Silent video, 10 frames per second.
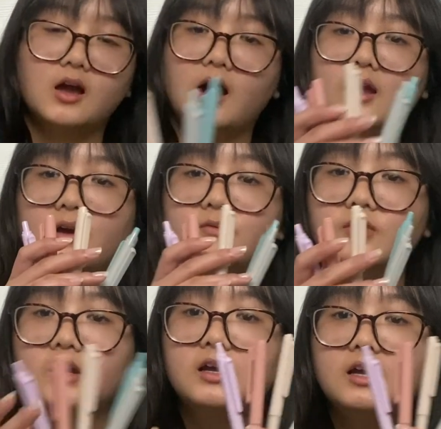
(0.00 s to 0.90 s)
I have,
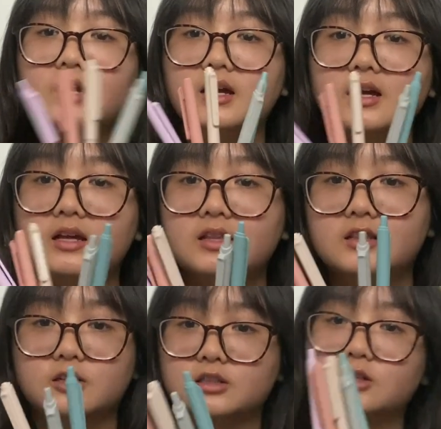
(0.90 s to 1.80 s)

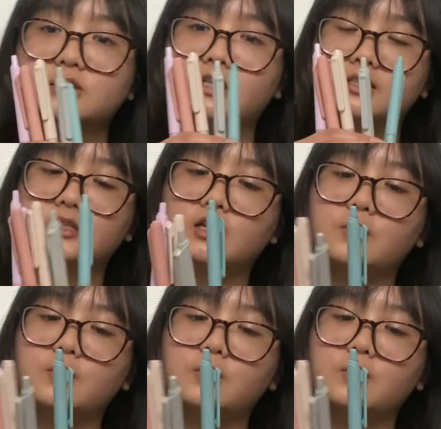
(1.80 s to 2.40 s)
there's 6,